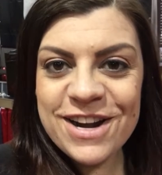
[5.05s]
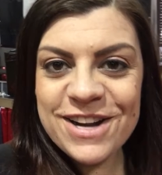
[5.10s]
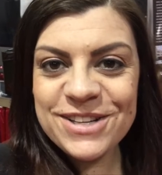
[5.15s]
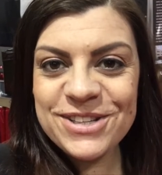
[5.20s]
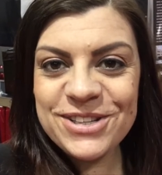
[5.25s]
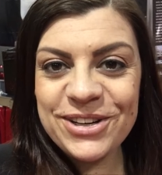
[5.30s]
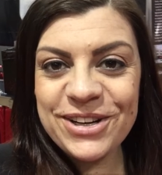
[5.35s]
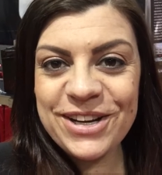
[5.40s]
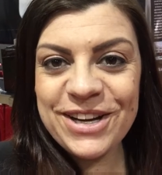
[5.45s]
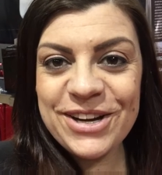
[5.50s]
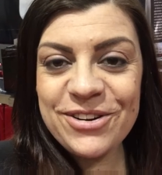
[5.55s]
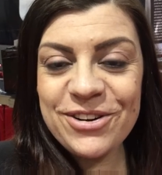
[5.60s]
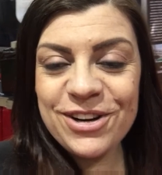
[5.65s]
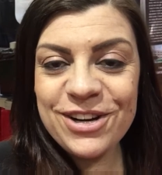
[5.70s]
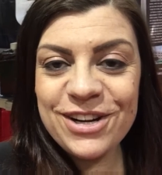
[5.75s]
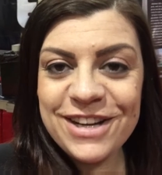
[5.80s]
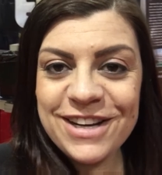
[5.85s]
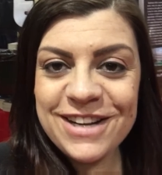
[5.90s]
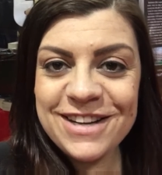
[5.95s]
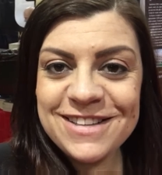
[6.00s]
so here it
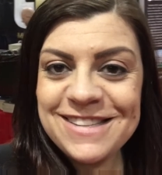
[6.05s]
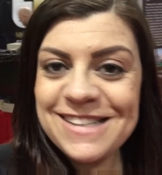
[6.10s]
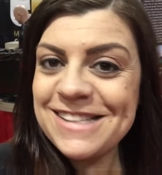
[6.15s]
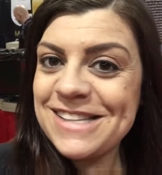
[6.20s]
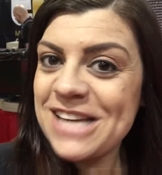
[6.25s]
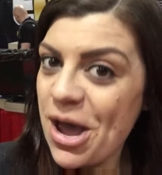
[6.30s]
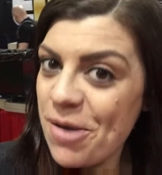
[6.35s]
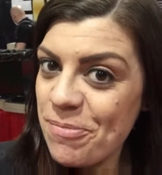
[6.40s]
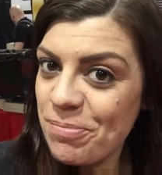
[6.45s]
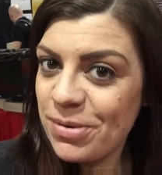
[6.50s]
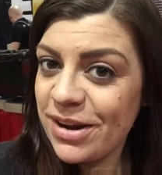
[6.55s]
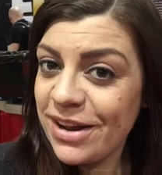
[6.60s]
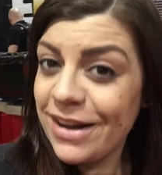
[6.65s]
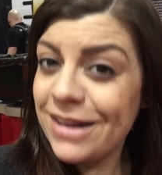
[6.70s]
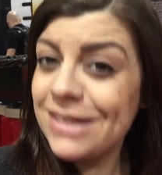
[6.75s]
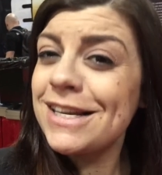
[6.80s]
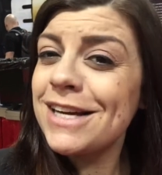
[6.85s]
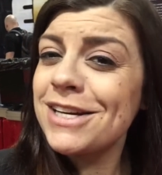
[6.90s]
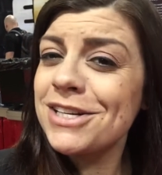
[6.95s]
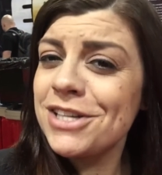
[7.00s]
is it's happening
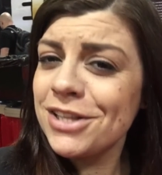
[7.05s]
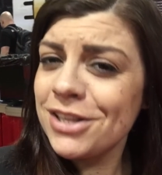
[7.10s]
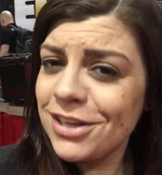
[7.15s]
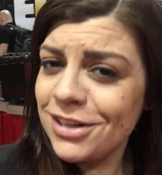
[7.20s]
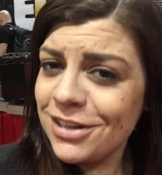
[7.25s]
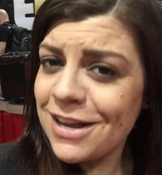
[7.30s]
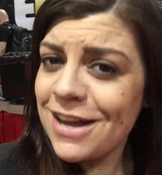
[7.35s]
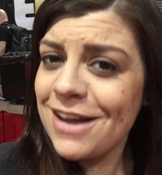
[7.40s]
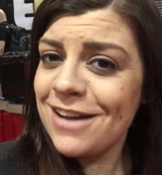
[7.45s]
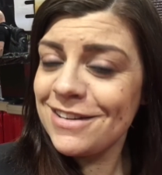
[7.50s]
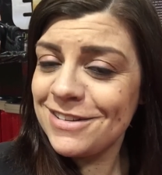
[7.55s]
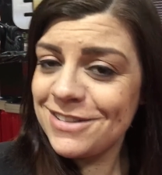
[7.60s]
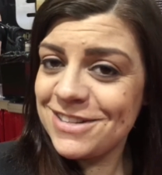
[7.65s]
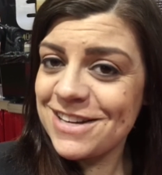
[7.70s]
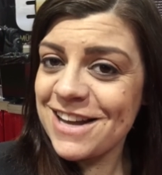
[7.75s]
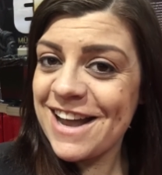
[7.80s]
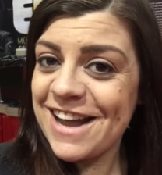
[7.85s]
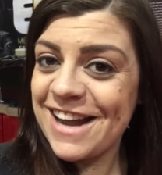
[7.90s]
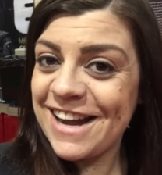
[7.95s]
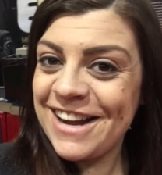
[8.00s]
it's actually the last
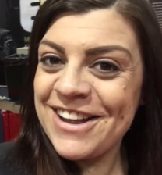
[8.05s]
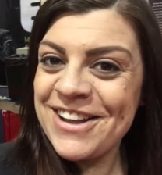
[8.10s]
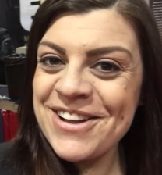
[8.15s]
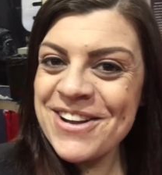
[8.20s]
day